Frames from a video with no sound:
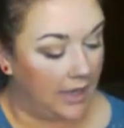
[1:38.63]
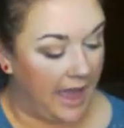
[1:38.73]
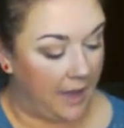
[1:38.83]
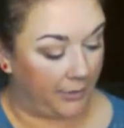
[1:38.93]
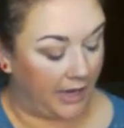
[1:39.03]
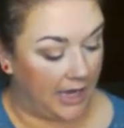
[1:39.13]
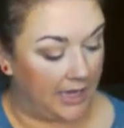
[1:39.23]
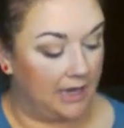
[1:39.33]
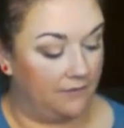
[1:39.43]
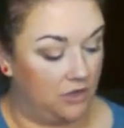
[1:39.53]

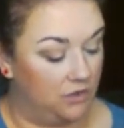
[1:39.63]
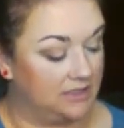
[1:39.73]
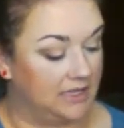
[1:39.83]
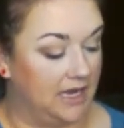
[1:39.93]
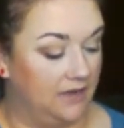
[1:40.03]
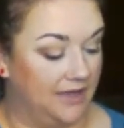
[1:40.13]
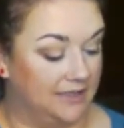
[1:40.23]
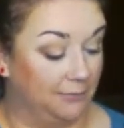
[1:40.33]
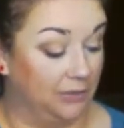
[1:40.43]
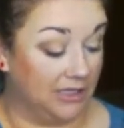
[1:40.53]
Apricot I've used kind of as
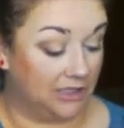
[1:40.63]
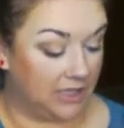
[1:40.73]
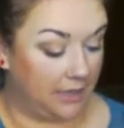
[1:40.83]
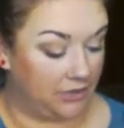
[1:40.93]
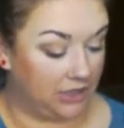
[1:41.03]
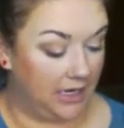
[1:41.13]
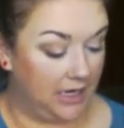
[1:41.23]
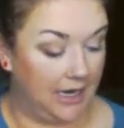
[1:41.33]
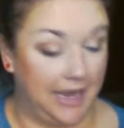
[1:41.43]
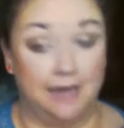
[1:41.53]
a blush type
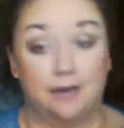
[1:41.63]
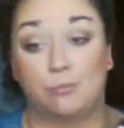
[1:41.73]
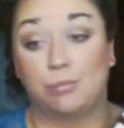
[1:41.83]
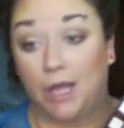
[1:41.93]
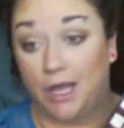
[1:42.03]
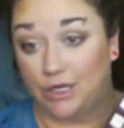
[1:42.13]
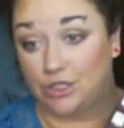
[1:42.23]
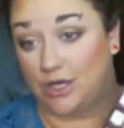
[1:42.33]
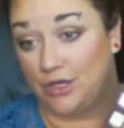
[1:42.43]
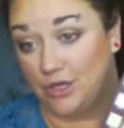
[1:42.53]
shade, and
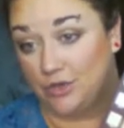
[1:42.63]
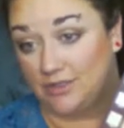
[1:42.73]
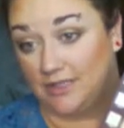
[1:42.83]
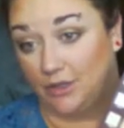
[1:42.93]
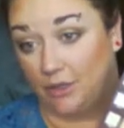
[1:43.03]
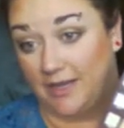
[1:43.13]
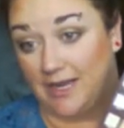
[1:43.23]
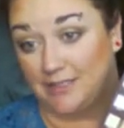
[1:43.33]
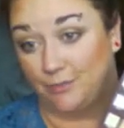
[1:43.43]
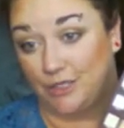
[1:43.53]
blush I used a little bit
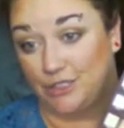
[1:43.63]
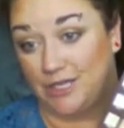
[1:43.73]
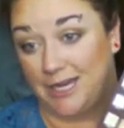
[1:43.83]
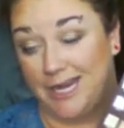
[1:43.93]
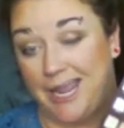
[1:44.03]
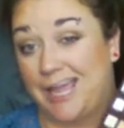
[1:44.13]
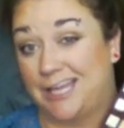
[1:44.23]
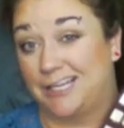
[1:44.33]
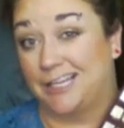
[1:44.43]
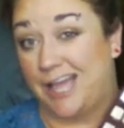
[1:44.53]
as a blush shade
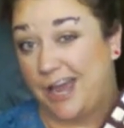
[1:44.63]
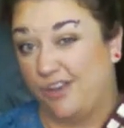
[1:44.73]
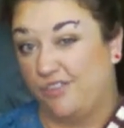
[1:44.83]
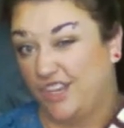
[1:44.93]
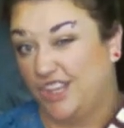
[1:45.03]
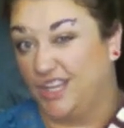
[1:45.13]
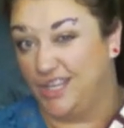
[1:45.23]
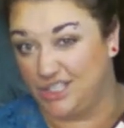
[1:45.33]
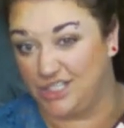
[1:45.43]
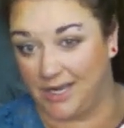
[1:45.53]
and a lot of a
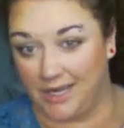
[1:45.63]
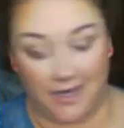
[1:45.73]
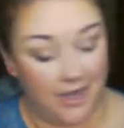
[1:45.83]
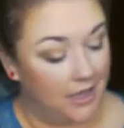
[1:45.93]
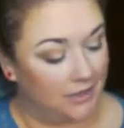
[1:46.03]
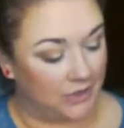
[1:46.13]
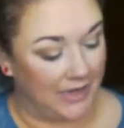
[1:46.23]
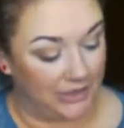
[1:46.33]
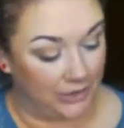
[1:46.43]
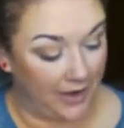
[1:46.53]
lid shade. So
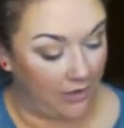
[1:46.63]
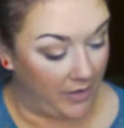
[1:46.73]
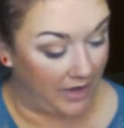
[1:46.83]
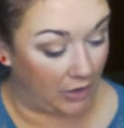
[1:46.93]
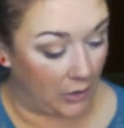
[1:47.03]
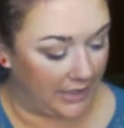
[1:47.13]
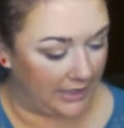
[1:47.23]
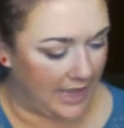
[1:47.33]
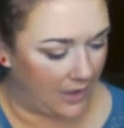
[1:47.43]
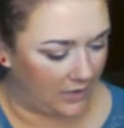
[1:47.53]
I do have Pan going
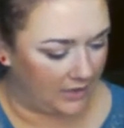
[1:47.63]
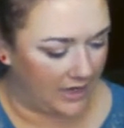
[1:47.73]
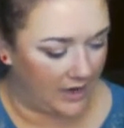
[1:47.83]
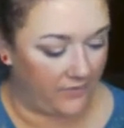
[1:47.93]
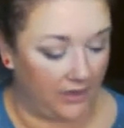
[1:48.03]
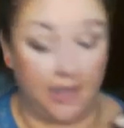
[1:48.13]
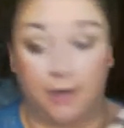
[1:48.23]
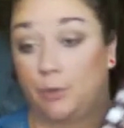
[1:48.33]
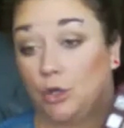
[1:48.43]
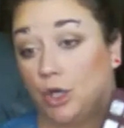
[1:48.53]
in that one, and I feel like
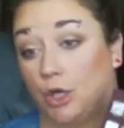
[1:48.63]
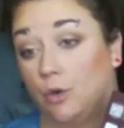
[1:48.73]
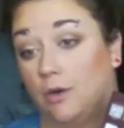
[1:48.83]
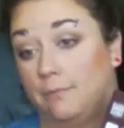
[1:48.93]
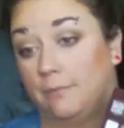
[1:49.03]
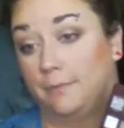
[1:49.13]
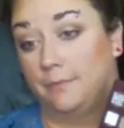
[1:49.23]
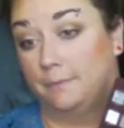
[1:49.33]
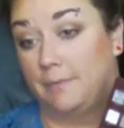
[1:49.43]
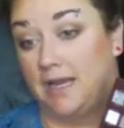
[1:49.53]
Merlot
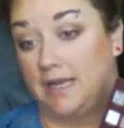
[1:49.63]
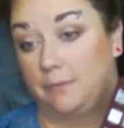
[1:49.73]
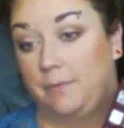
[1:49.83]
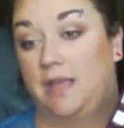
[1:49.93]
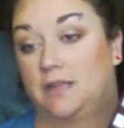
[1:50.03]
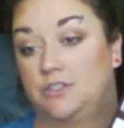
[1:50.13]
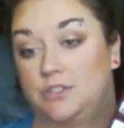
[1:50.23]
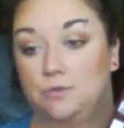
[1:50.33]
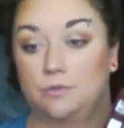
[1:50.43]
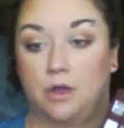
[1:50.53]
might hit Pan
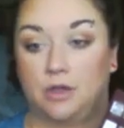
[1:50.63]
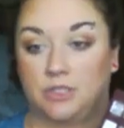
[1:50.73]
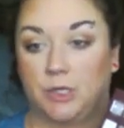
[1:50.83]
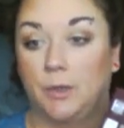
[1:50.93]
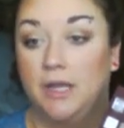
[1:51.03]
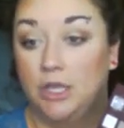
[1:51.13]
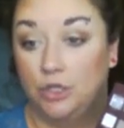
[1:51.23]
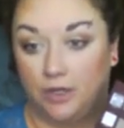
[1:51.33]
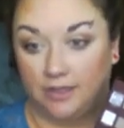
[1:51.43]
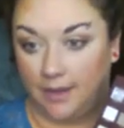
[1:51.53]
soon also.
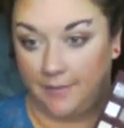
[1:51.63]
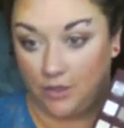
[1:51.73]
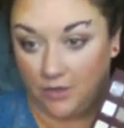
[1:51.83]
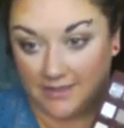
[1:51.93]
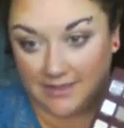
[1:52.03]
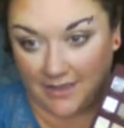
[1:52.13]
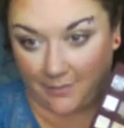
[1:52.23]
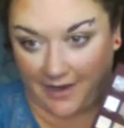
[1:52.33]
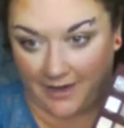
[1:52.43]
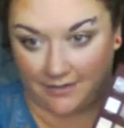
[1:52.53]
You can see the
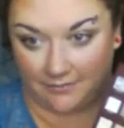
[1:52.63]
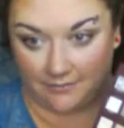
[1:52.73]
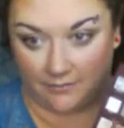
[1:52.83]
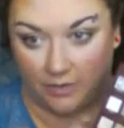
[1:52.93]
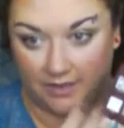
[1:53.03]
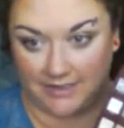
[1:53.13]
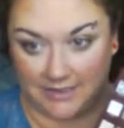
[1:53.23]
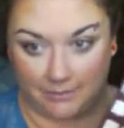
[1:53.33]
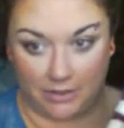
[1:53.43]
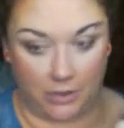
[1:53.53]
Pan or the
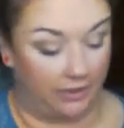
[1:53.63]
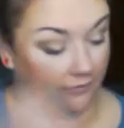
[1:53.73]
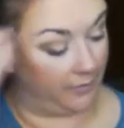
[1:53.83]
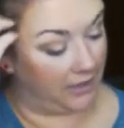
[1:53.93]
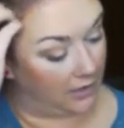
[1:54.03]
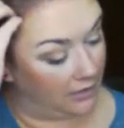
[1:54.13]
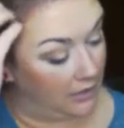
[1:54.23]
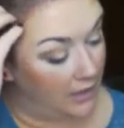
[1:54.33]
dip going from here.